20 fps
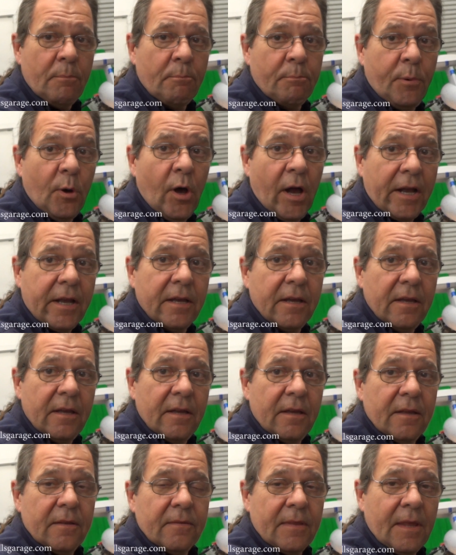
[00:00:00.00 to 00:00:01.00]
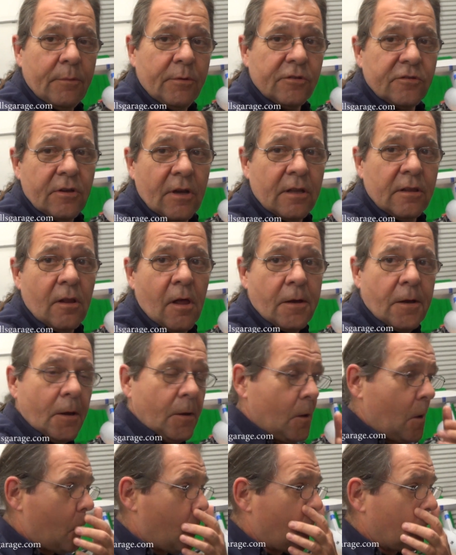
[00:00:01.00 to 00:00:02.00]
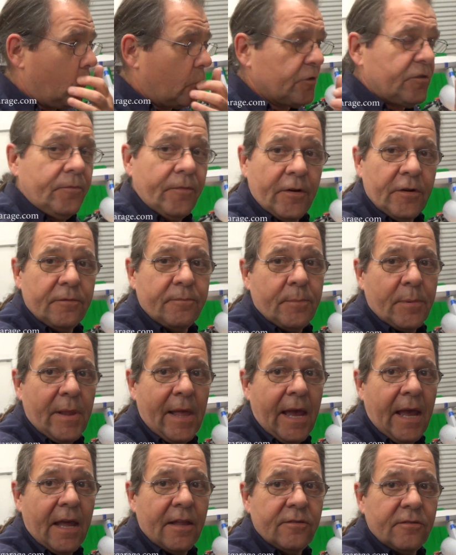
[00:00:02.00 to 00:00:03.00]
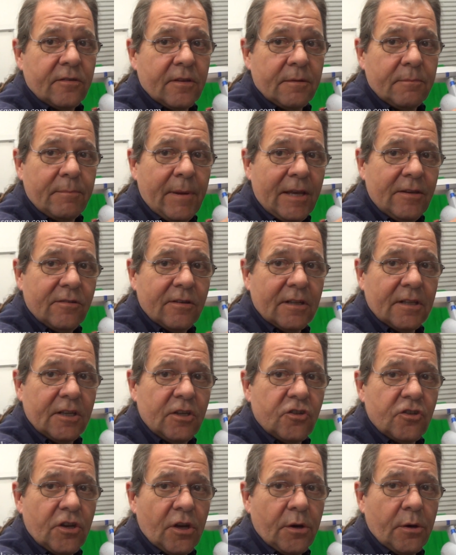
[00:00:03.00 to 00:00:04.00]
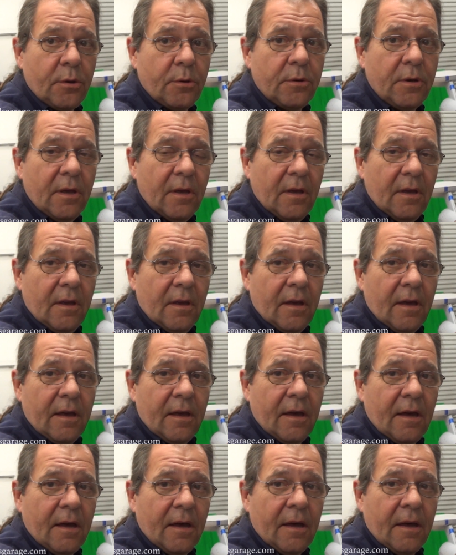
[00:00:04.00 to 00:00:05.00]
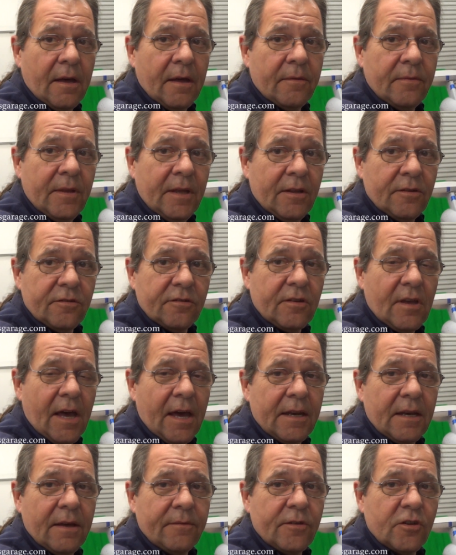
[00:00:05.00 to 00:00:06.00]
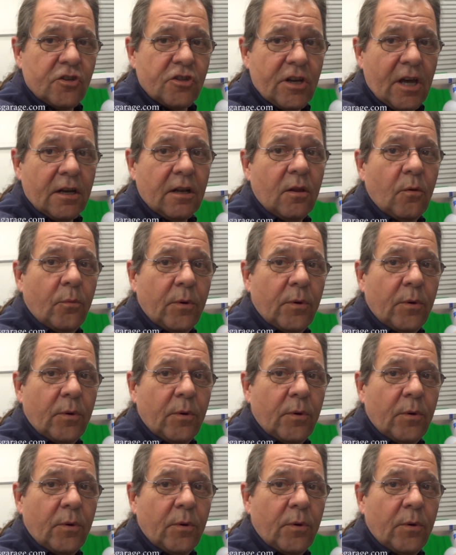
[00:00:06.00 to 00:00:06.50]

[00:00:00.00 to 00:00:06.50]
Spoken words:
book that was done long ago. Those were plans that basically showed the inside of the shuttle.